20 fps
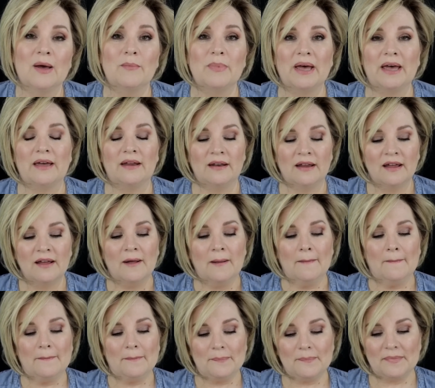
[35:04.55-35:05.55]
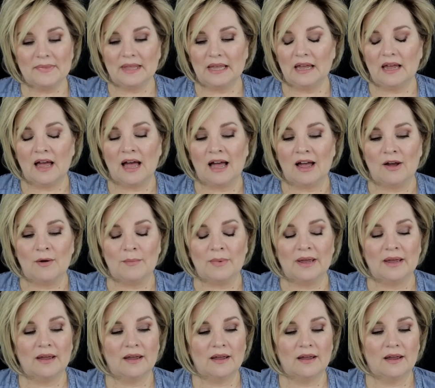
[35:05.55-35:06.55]
But um,
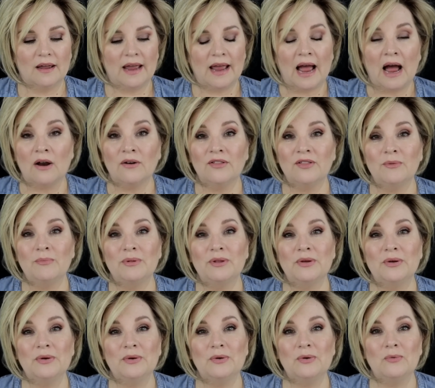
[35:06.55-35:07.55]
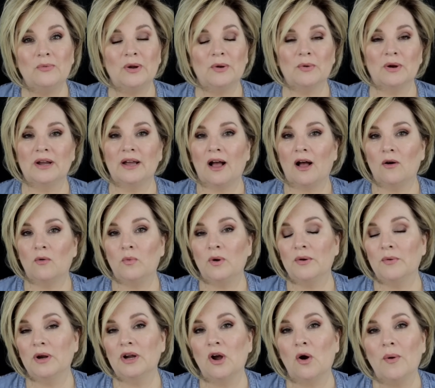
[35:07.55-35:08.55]
out of the blue, we were
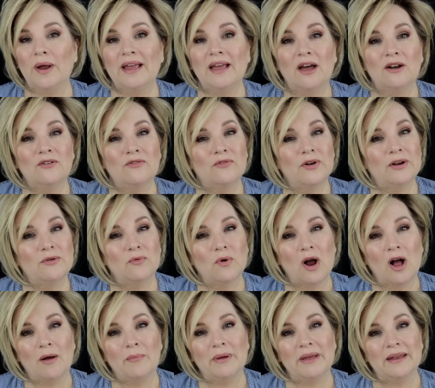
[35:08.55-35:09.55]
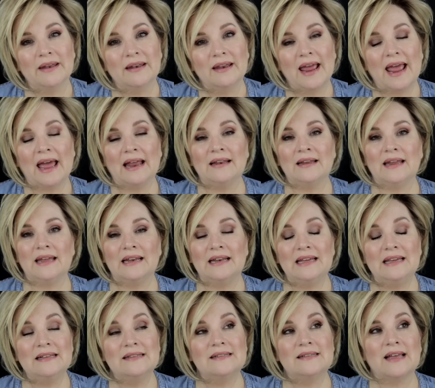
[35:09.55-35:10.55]
we were going out of Red Robin, and and
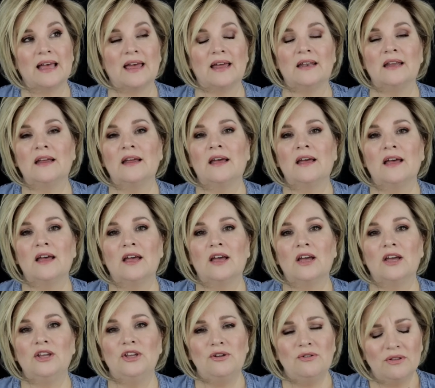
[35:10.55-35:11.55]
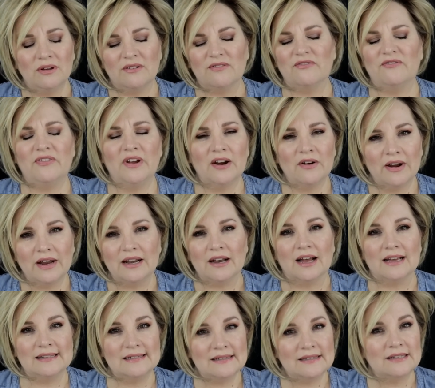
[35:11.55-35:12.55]
he said, "You look very
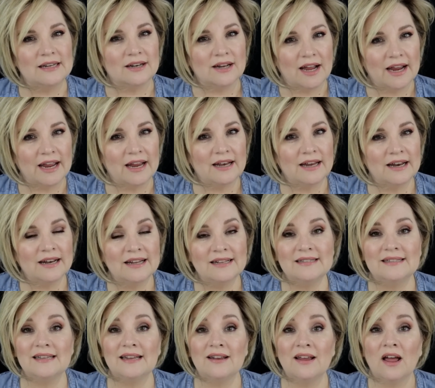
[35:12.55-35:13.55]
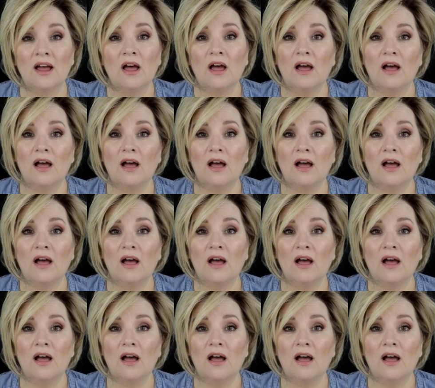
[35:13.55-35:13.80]
nice tonight." And I said.